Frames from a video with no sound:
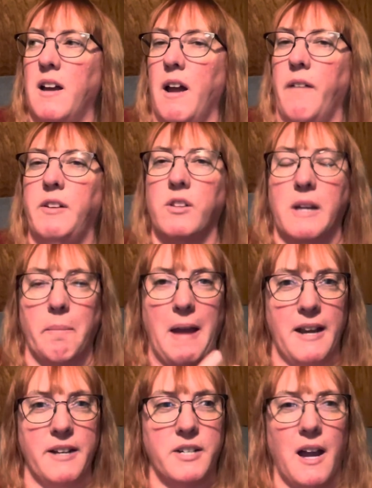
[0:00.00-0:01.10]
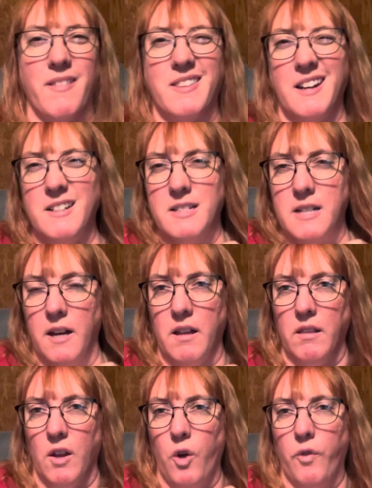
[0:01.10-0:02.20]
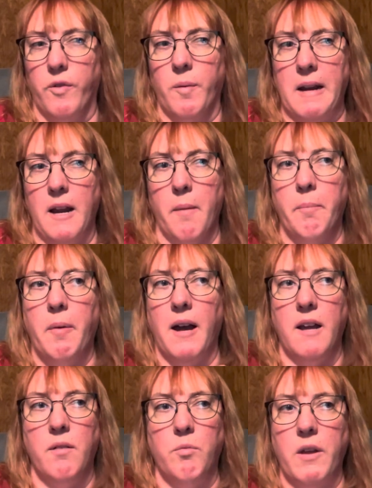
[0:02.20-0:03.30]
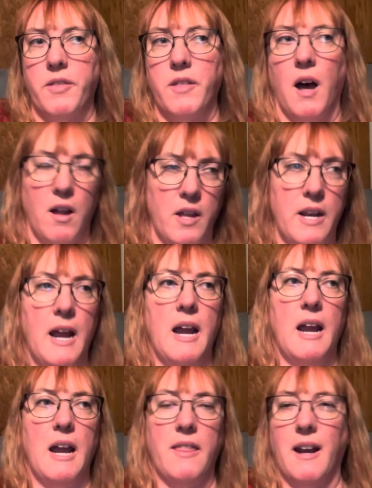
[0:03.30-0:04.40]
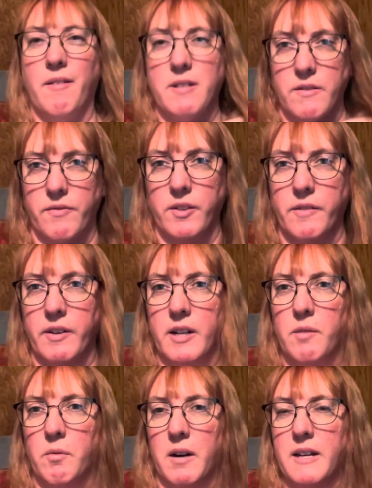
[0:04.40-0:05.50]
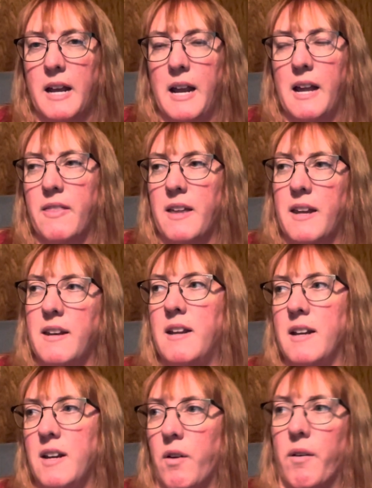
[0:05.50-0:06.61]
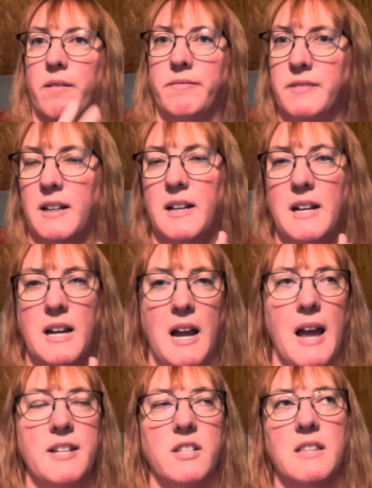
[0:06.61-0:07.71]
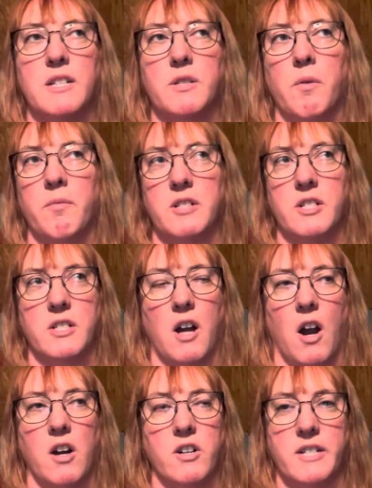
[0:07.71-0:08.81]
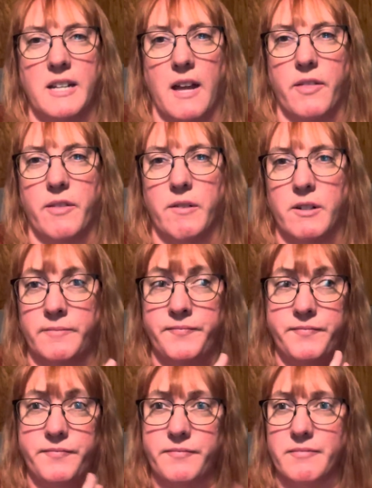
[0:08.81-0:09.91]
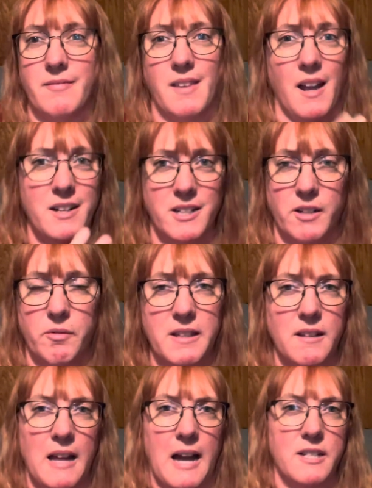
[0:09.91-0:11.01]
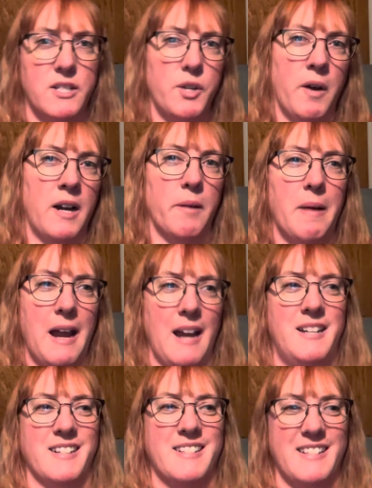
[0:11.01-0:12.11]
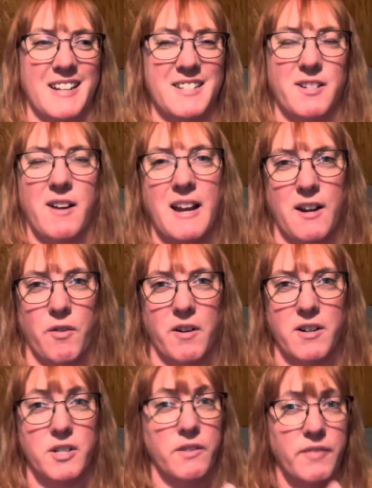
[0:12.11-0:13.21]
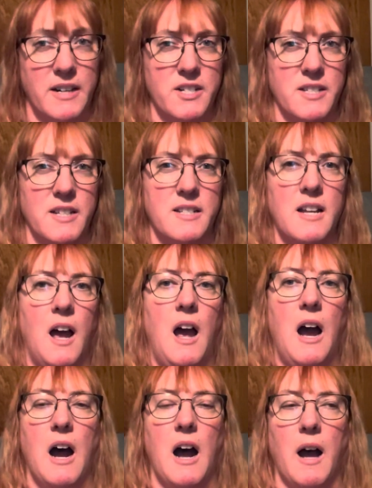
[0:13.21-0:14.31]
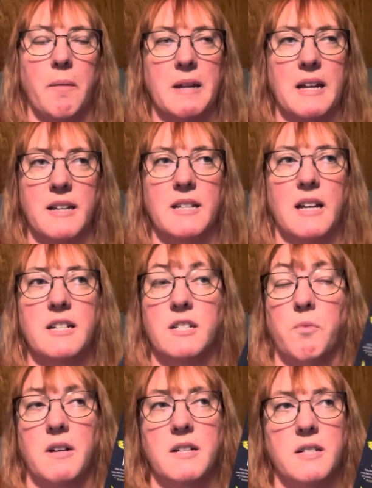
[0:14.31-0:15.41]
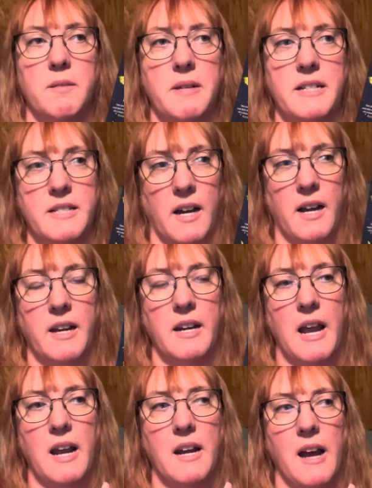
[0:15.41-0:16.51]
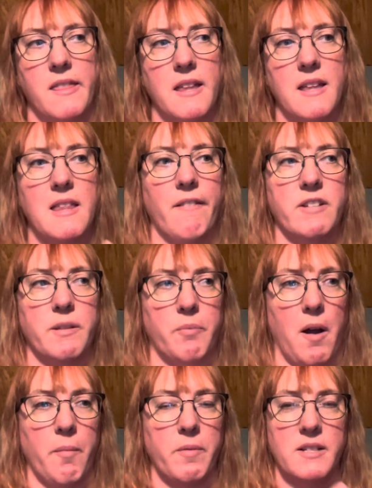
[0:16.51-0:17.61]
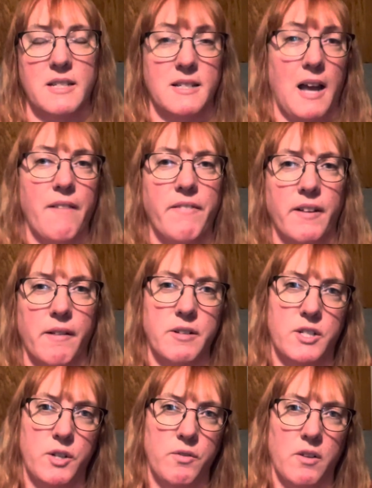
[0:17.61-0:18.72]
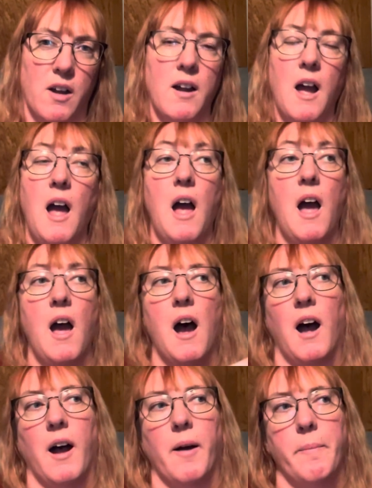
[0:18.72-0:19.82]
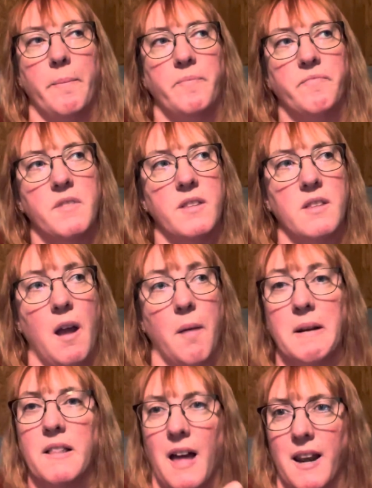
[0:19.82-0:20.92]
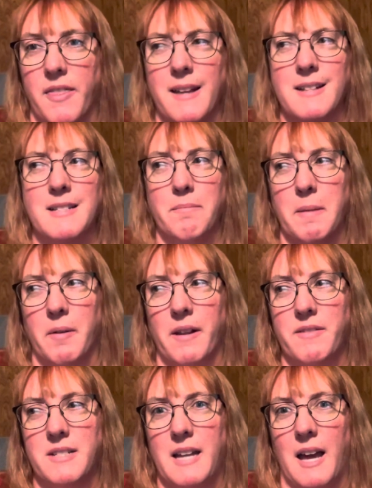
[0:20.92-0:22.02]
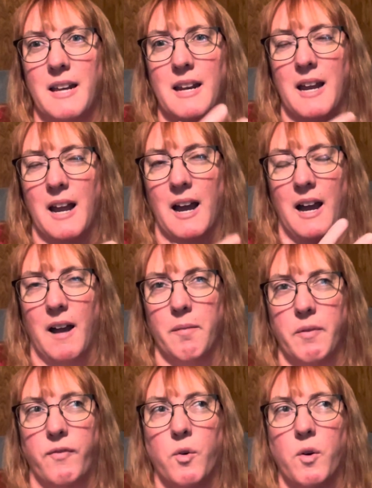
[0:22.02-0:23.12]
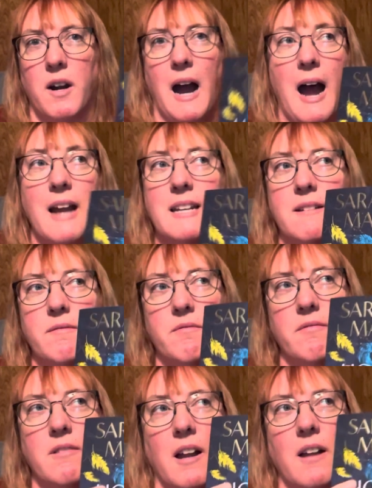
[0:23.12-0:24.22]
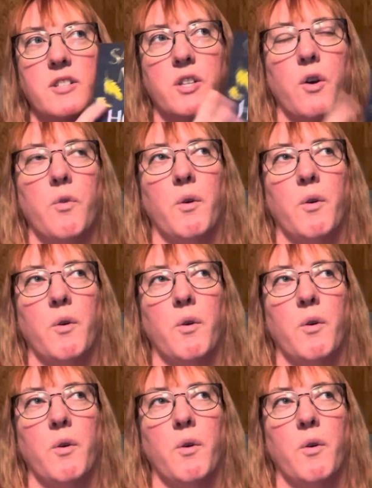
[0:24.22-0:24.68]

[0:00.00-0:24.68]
if you look at page count, that is kind of low for me, but with the holiday and then I wasn't feeling very good one a day. And then, you know, it, this one was just harder to get through. I did read the last 200 pages yesterday in order to finish this, um, because I just wanted to be done. And I think that was the problem with this is I feel it was too long. Um, I mean, a lot of things that people have said uh, before, I didn't, so